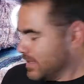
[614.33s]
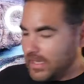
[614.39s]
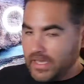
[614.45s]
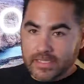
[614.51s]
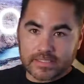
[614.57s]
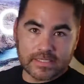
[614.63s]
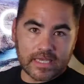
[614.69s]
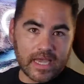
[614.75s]

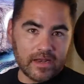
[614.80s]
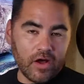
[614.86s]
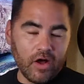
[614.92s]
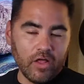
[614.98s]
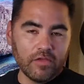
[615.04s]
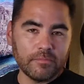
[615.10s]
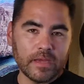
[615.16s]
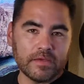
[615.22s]
inside
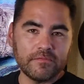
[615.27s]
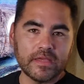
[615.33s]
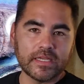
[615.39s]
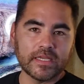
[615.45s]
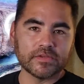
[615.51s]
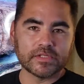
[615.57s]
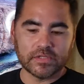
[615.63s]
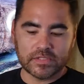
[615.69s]
all of my
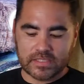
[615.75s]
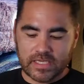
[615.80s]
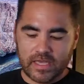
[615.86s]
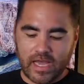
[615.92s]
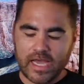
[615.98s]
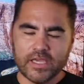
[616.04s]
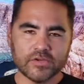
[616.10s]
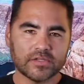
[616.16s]
videos, you'll see
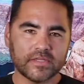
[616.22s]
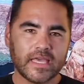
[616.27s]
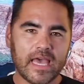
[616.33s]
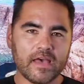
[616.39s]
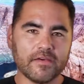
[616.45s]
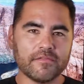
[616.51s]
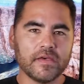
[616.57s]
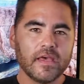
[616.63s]
I usually
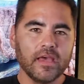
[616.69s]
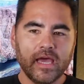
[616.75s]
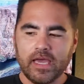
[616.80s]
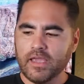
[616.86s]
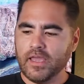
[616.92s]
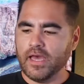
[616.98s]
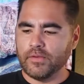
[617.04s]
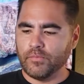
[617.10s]
have
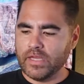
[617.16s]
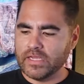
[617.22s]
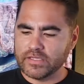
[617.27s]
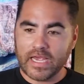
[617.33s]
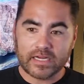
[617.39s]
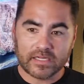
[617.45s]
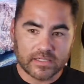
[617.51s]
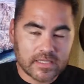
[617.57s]
a gun.
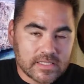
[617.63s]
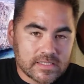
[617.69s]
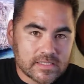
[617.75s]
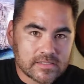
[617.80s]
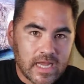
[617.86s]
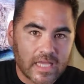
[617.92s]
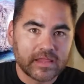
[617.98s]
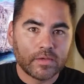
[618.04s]
Actually, this
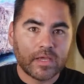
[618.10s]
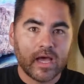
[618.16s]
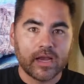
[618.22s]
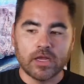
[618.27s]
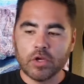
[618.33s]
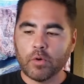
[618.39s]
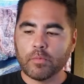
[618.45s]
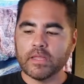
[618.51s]
is not the gun
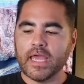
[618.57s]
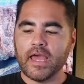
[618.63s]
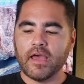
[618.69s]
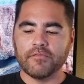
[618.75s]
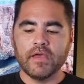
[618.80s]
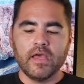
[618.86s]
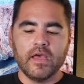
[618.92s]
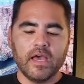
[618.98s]
I normally
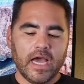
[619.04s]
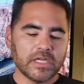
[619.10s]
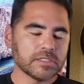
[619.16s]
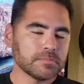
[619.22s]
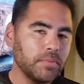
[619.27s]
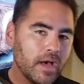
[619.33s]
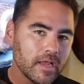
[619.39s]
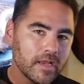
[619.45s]
have. I
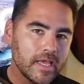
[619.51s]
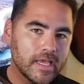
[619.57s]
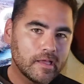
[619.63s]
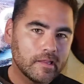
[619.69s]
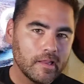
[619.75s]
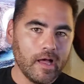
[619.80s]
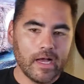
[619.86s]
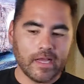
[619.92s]
just bought a
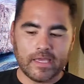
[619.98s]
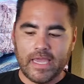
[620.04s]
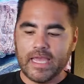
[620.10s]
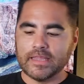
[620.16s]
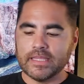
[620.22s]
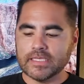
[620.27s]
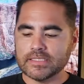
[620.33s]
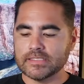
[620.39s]
Glock,
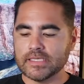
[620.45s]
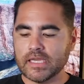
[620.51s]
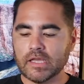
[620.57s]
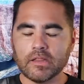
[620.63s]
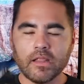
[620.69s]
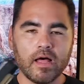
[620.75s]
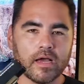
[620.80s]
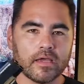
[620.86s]
and this is a
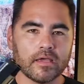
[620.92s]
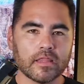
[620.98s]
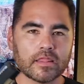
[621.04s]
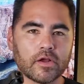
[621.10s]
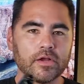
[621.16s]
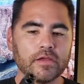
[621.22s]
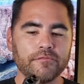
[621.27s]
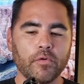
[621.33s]
Glock
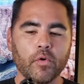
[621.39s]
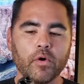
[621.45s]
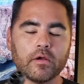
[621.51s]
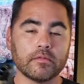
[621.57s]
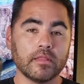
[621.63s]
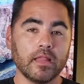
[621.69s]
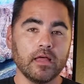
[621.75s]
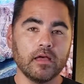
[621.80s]

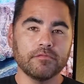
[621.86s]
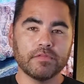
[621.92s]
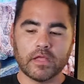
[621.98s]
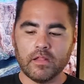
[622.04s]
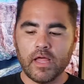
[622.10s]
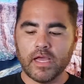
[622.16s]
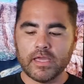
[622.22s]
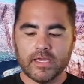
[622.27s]
34. Love the
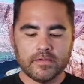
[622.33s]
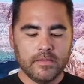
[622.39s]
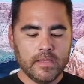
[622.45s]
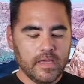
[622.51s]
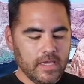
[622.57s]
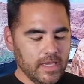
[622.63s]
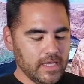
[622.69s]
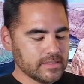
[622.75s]
Glock, and
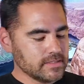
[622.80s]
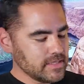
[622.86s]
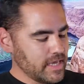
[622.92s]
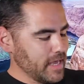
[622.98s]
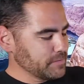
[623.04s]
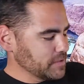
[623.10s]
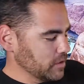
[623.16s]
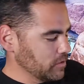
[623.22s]
it's
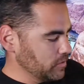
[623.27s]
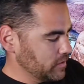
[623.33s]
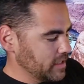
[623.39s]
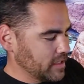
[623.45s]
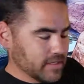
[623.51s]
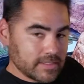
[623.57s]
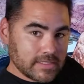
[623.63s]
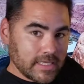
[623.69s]

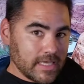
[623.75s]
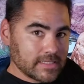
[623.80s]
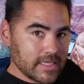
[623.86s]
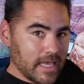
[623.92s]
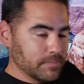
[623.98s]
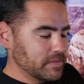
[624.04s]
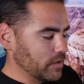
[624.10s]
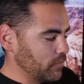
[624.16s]
absolutely it's it's
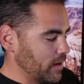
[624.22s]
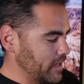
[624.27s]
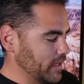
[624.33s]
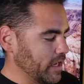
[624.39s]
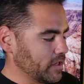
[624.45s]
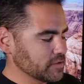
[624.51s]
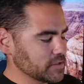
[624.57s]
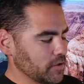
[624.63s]
empty right
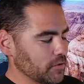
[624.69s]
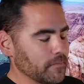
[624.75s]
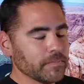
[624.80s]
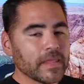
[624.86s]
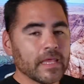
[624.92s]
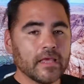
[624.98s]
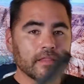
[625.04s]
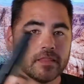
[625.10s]
now, so
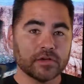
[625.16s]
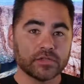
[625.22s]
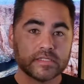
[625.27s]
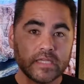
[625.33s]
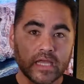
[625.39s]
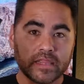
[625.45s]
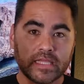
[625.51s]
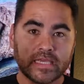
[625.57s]

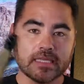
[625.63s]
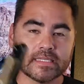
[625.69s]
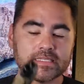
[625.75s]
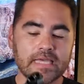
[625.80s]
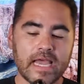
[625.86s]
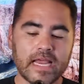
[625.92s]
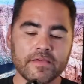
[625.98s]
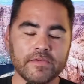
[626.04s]
there's nothing
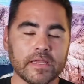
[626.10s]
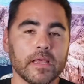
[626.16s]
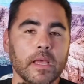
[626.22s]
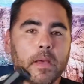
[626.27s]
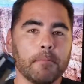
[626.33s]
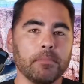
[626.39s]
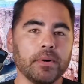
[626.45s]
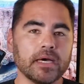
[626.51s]
inside of it.
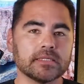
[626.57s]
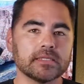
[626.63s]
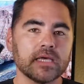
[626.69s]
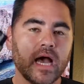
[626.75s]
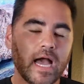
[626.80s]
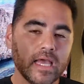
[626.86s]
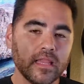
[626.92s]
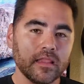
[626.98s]
But
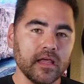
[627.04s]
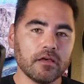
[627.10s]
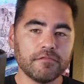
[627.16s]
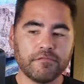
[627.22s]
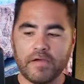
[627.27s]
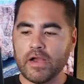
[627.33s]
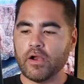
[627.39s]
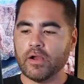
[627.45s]
I
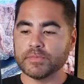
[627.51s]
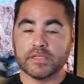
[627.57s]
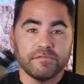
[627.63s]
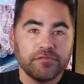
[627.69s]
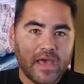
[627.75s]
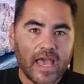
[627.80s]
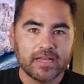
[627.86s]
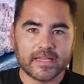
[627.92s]
love firearms.
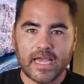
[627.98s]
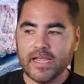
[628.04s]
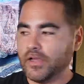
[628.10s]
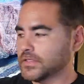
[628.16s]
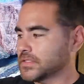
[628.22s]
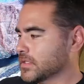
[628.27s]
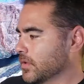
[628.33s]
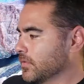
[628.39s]
In fact, I
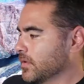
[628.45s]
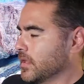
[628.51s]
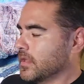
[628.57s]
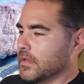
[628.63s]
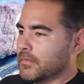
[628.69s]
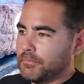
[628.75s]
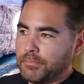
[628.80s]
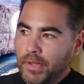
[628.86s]
also
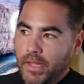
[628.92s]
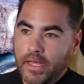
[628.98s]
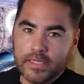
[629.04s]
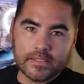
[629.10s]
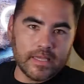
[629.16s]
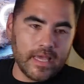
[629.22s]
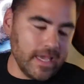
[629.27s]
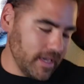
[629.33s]

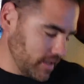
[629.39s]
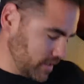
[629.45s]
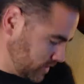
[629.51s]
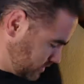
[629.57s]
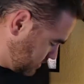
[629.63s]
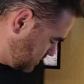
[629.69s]
bought a